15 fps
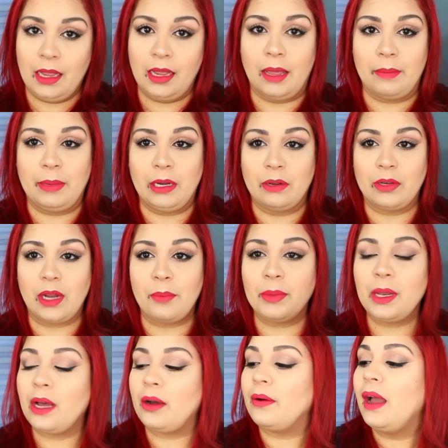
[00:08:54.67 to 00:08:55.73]
let me know down
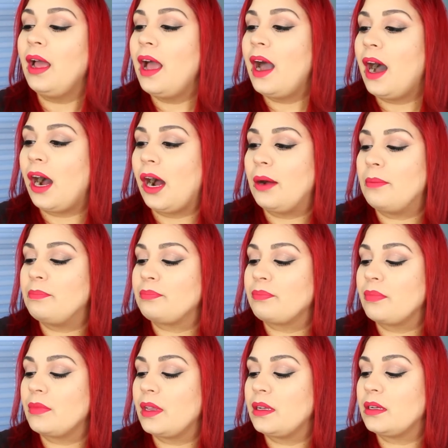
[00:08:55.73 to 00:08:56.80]
below.
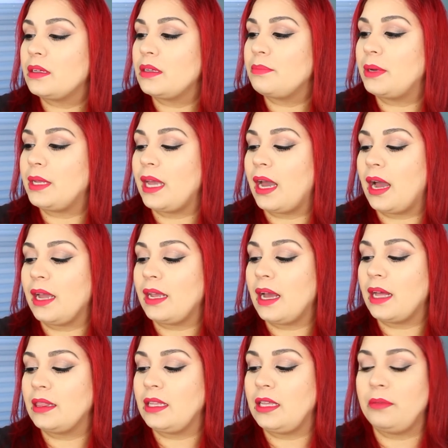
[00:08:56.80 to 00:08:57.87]
But yeah, I
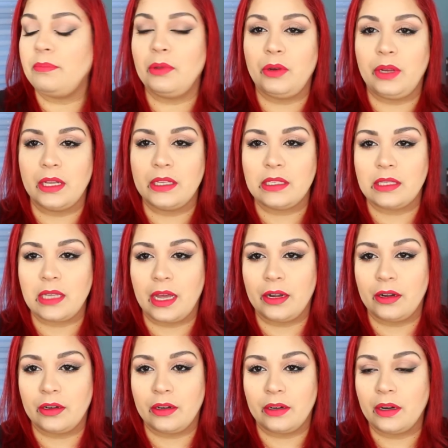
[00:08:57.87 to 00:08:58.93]
got the Beauty
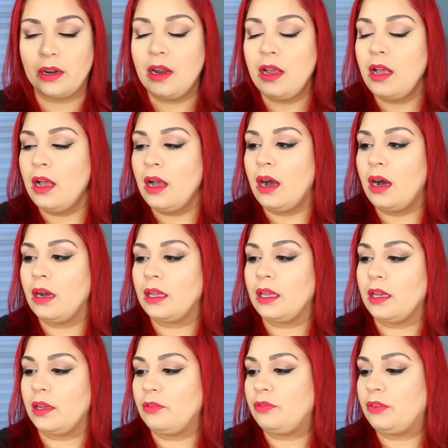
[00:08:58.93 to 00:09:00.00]
Insider
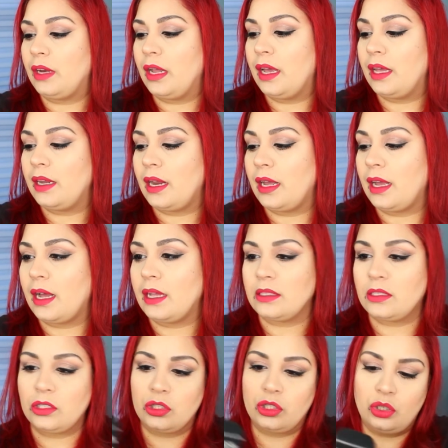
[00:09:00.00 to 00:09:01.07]
gift, and I
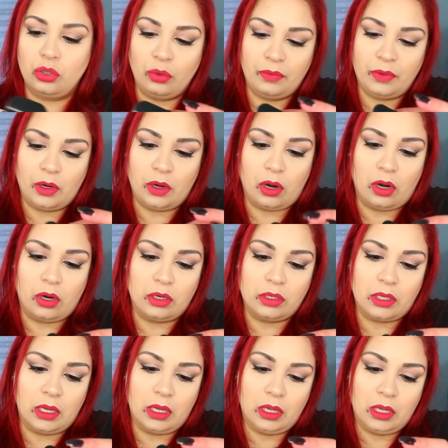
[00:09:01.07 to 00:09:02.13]
got 2 of their
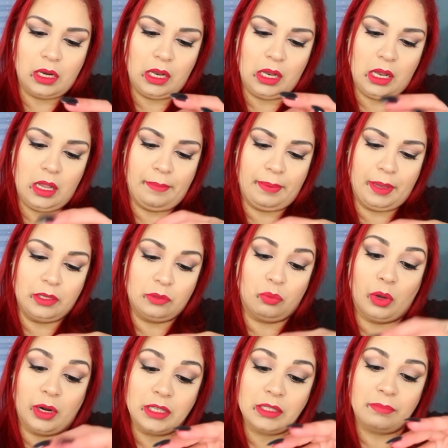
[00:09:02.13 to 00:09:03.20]
NARS lippies.
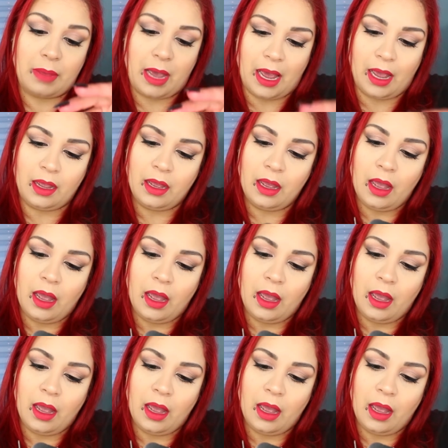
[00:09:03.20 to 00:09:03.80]
One is matte